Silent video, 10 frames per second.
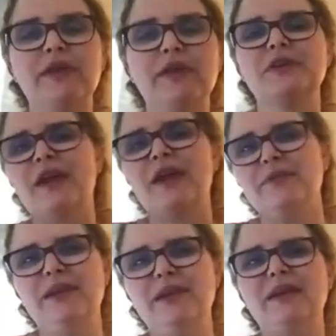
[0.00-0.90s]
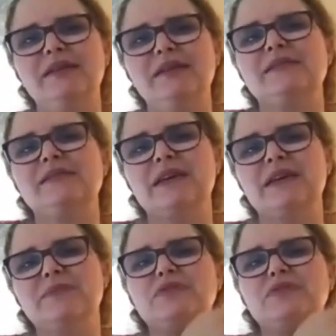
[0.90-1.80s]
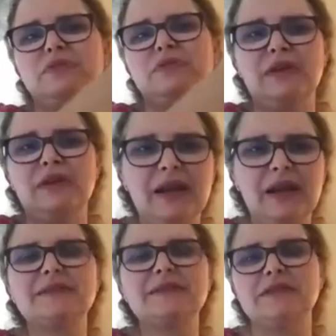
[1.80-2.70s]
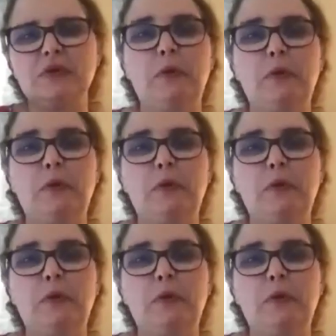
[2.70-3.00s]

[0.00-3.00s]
to carry, and it's time to let it go.